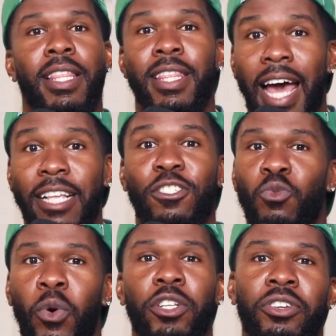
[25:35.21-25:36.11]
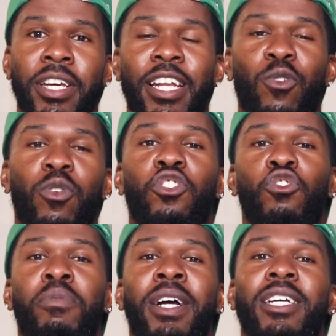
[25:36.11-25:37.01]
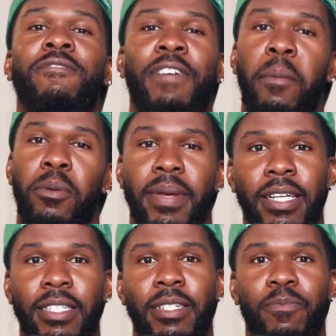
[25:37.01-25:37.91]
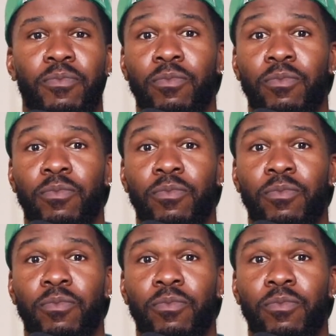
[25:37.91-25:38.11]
That's what you're getting with SuperGut's Fiber Mix.